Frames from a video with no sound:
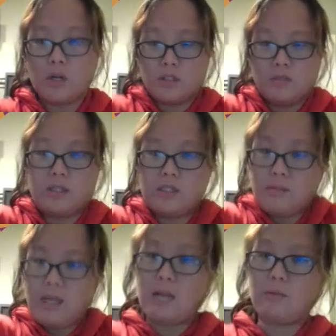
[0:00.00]
to
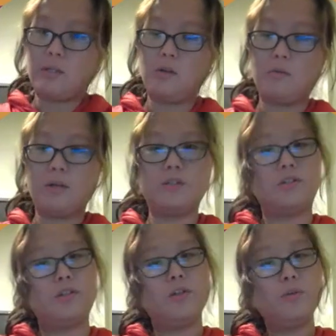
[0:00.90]
expect, we know what to
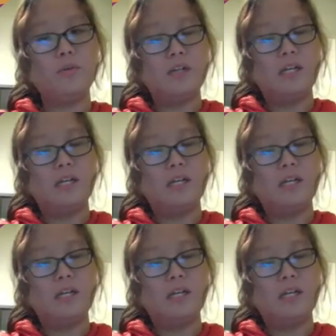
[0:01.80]
do.